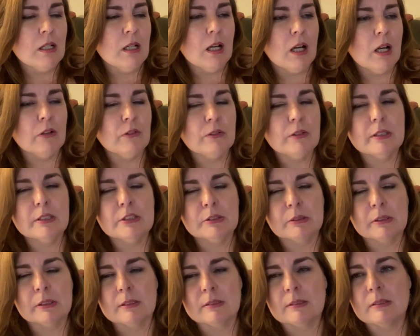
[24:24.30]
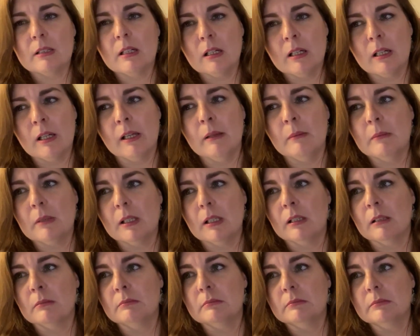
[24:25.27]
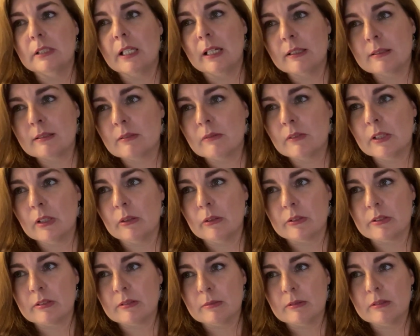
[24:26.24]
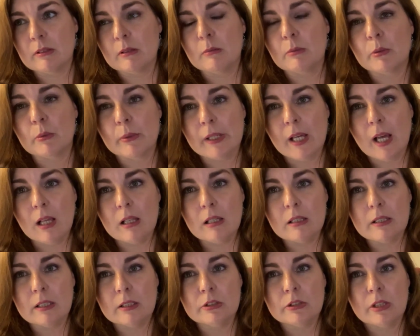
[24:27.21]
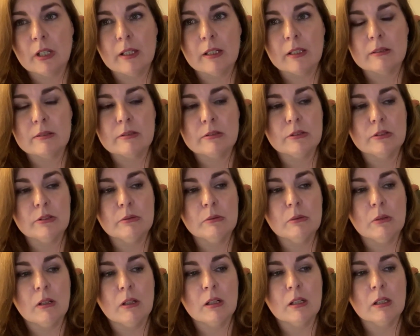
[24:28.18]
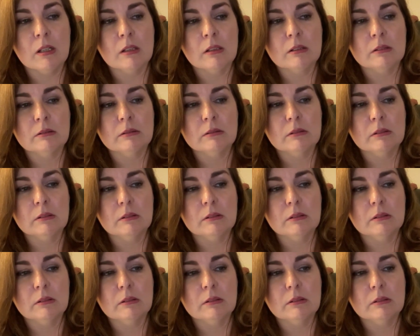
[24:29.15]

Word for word: hopefully during this time, um, yes, even though there's some sober reality checks, you are